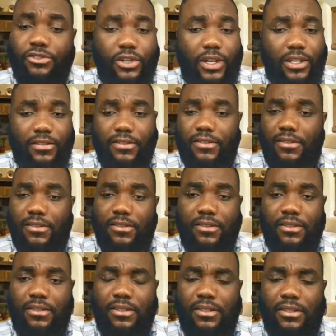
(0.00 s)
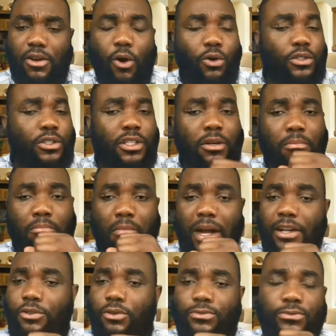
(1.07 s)
dressed, holding a
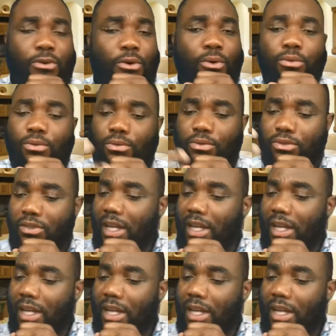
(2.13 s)
microphone,